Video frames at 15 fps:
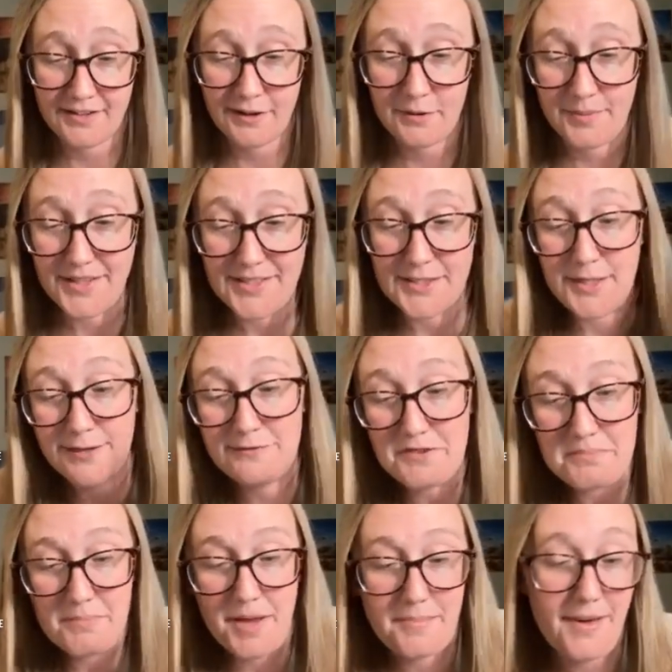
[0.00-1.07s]
all my stuff
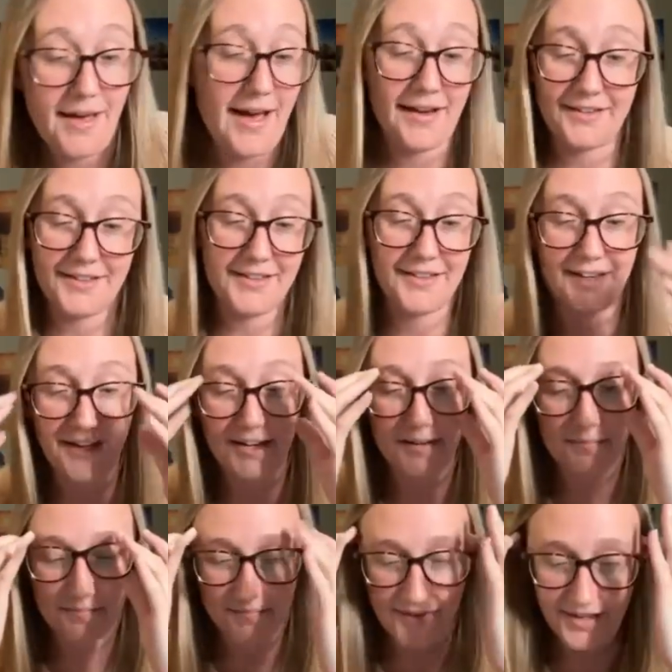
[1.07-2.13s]
on my back,
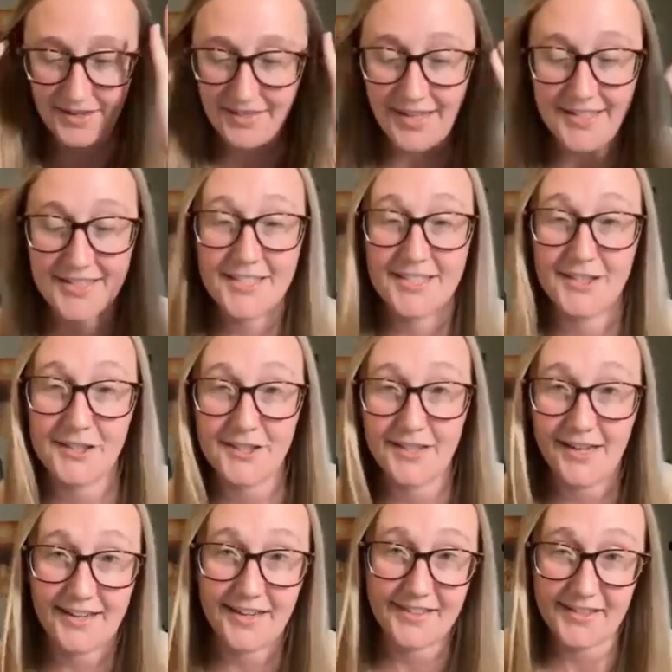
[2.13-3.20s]
and that's just
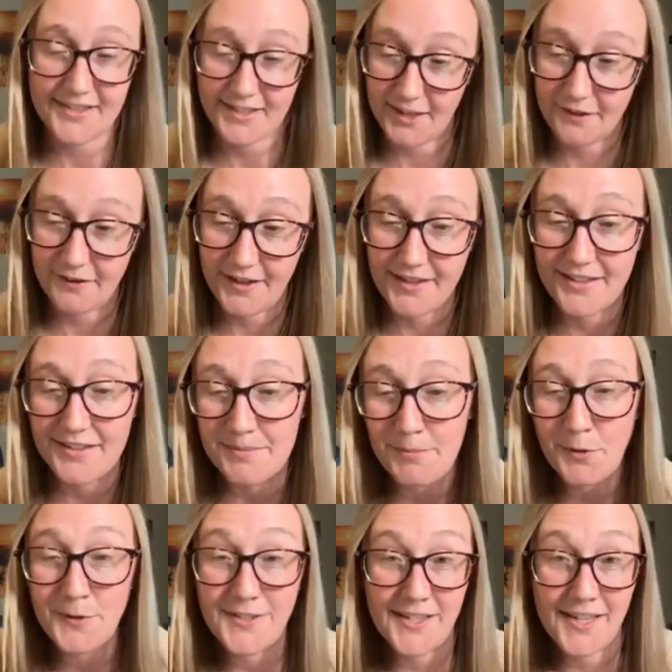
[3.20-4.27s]
not necessary because
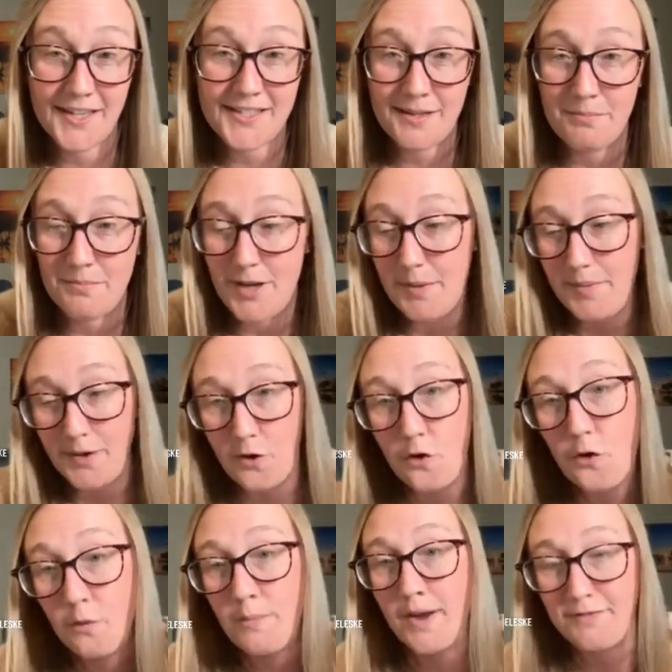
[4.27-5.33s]
most days I'm coming
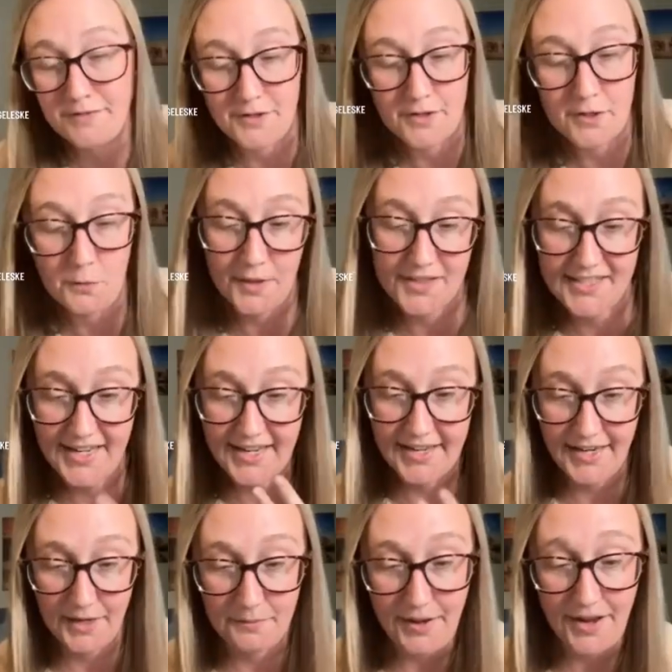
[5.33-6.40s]
home after the workday
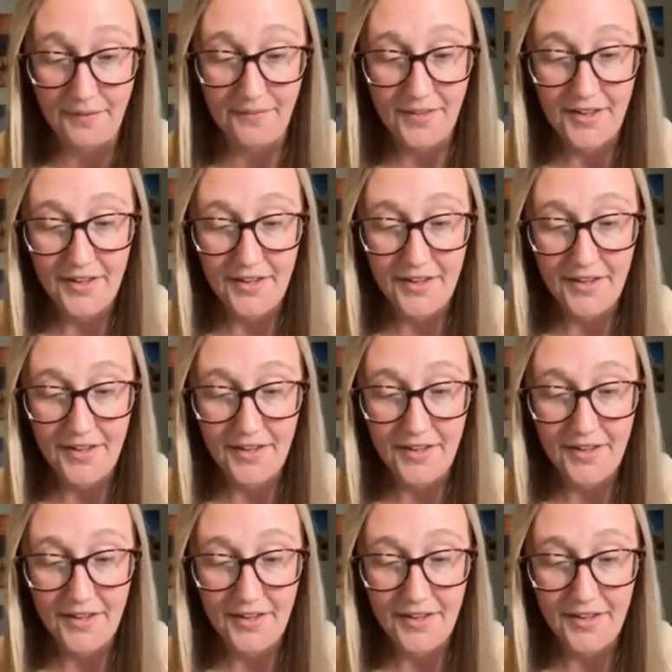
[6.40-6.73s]
anyway.